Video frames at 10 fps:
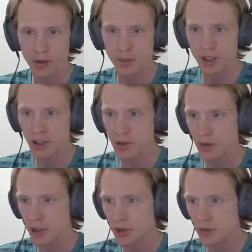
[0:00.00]
from here,
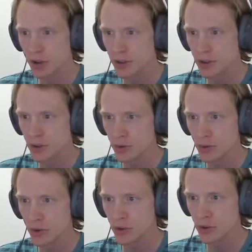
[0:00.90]
we're going to run
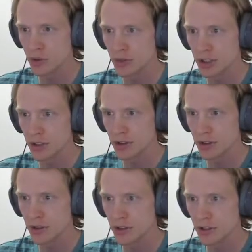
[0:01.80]
to New
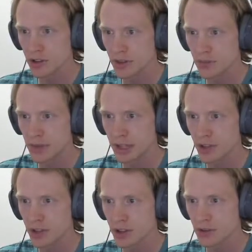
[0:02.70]
Madeira's
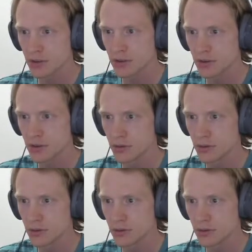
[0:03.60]
mansion,
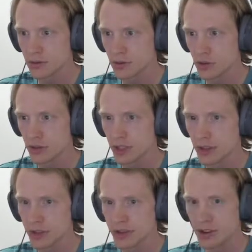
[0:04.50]
New
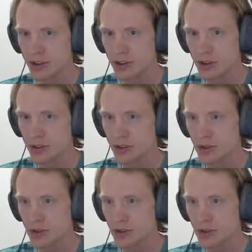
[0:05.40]
Madeira's dungeon.